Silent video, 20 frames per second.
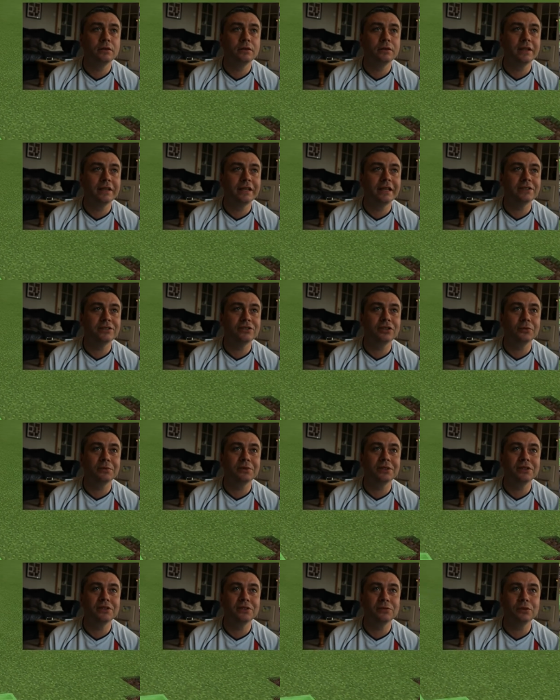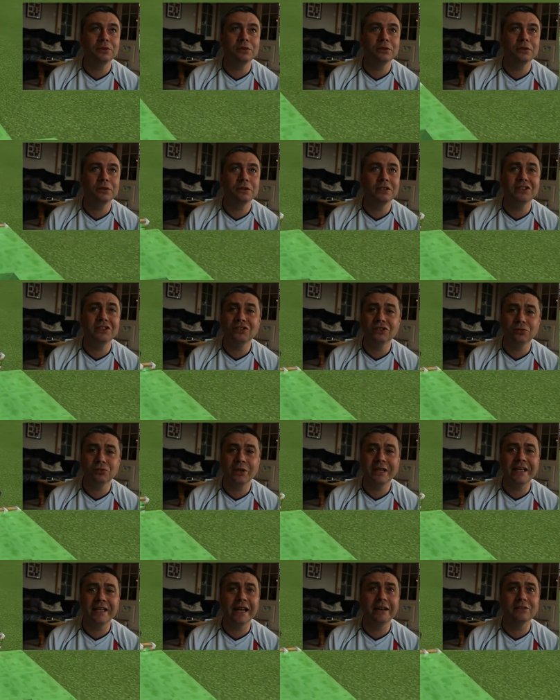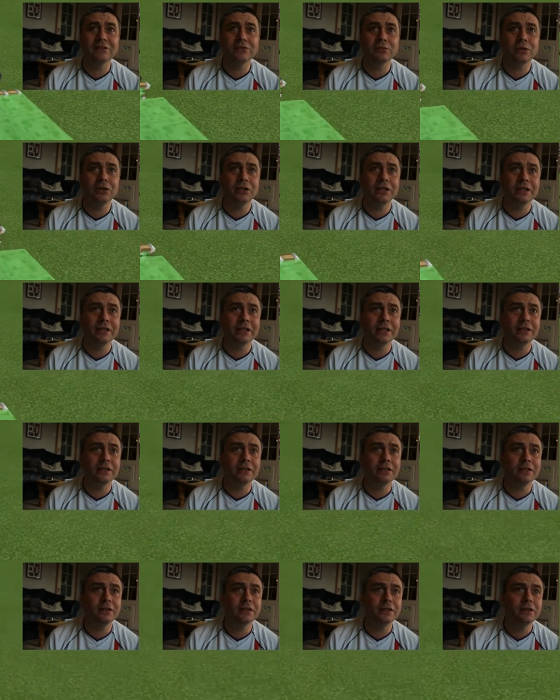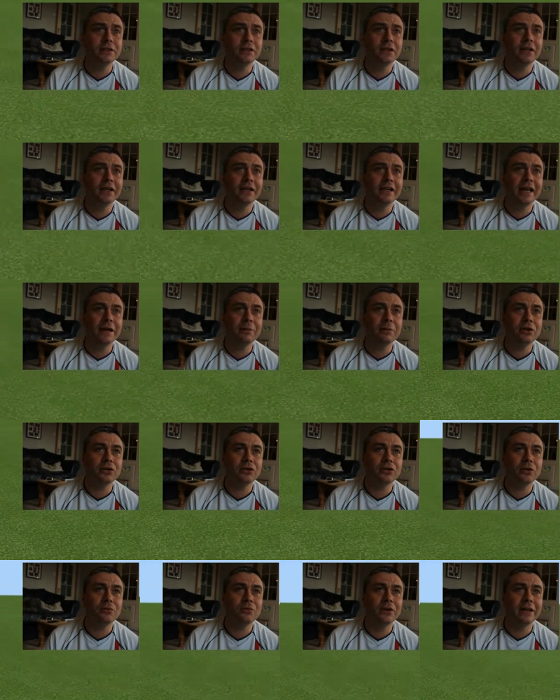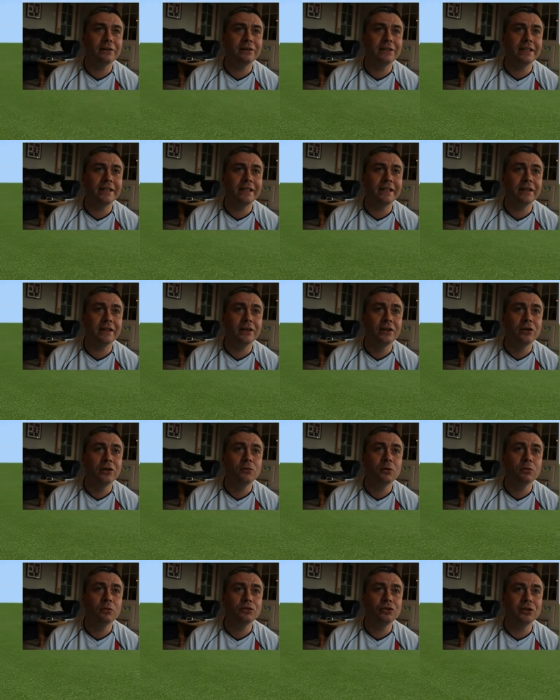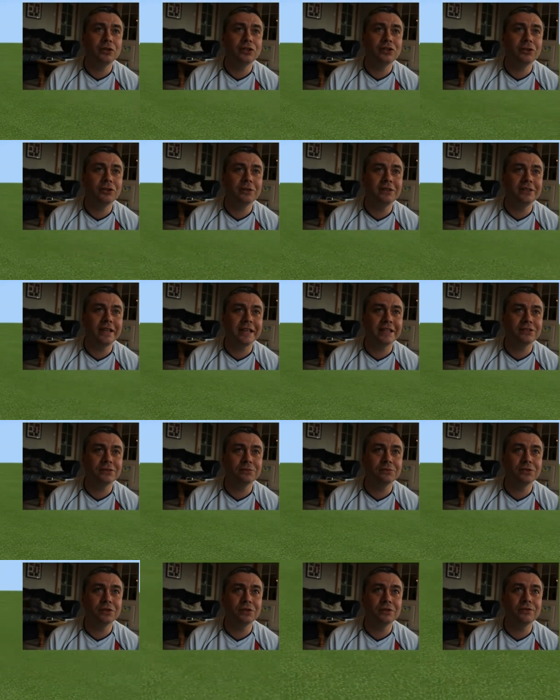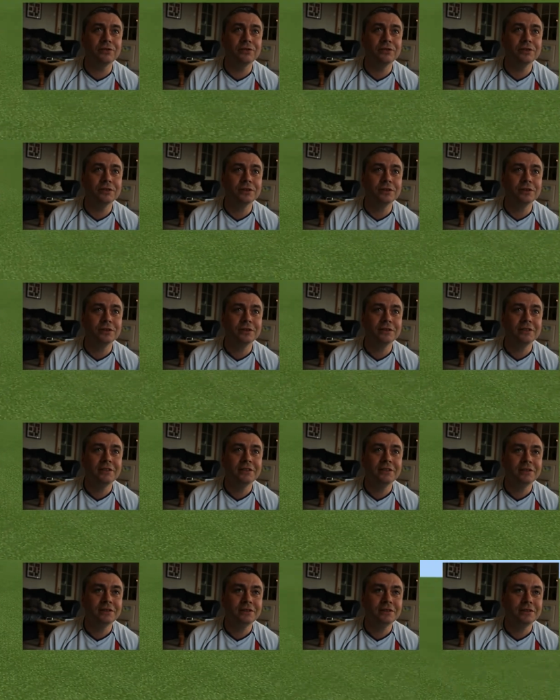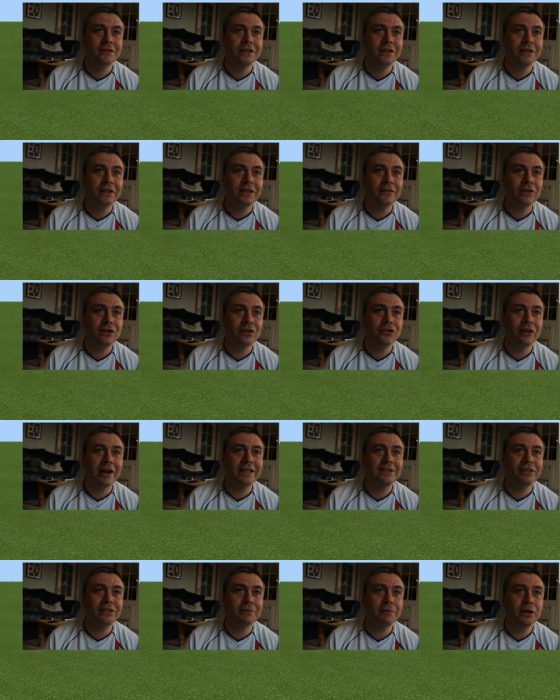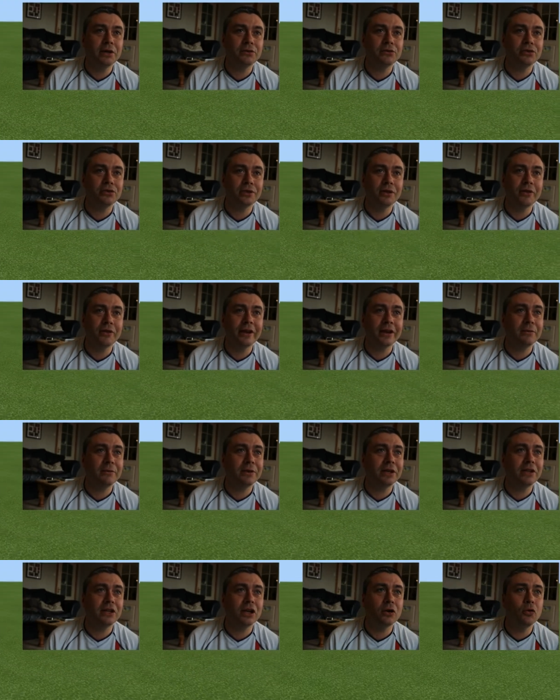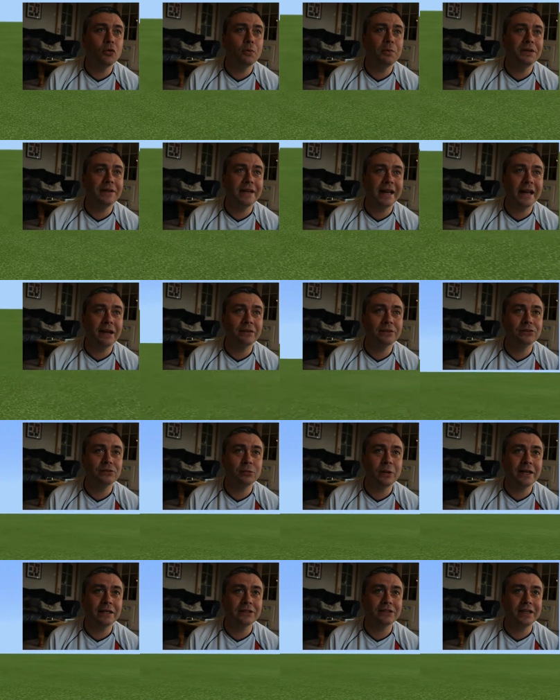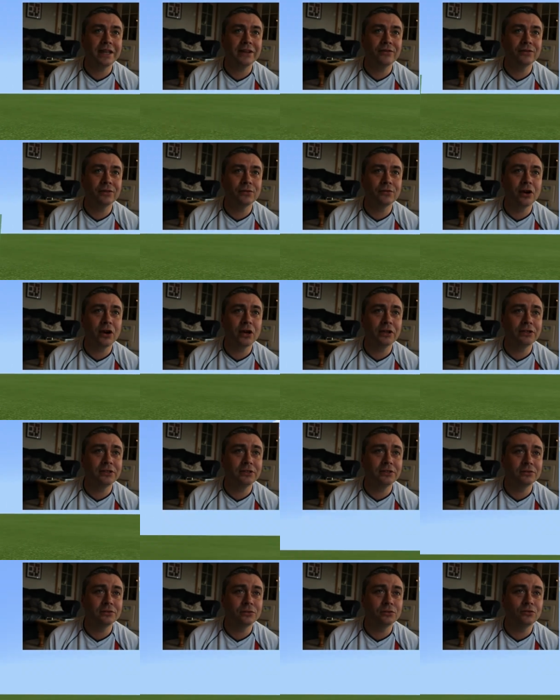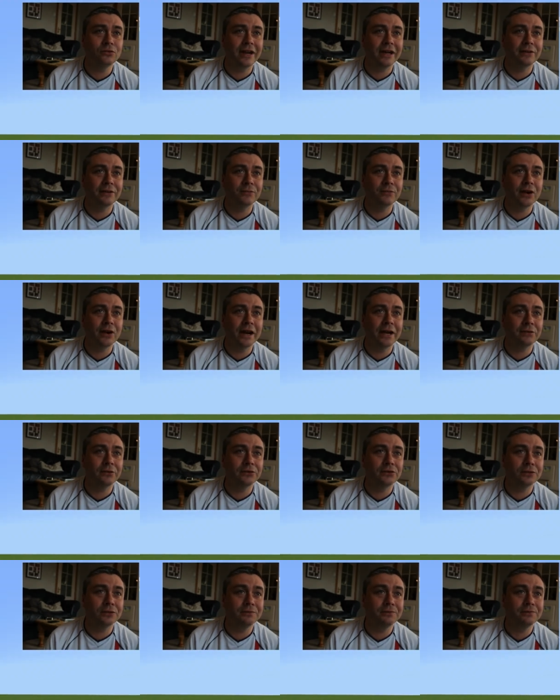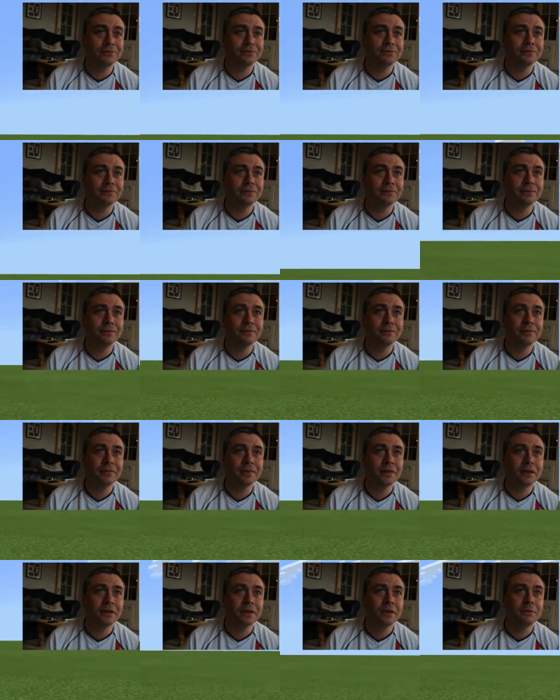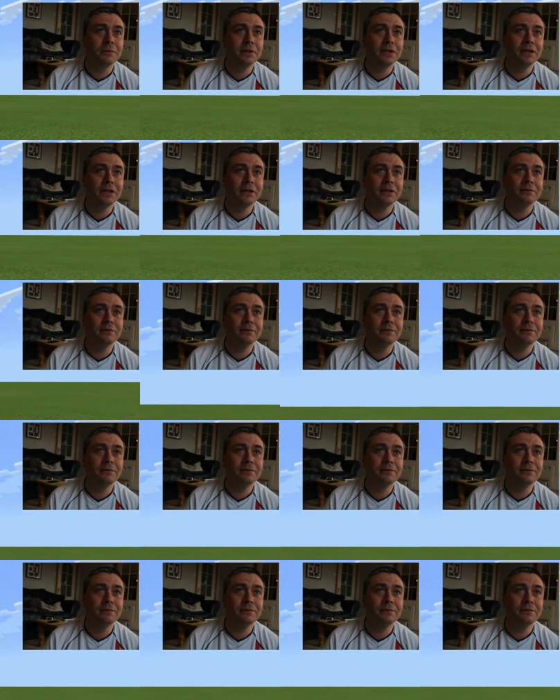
and that stops this one. It's just weird how it's working. Again, we could come around here. What we're trying to do is get some sort of, you know, even crazier motion. I reckon we can go up and down as well as left and right, or round and round. But I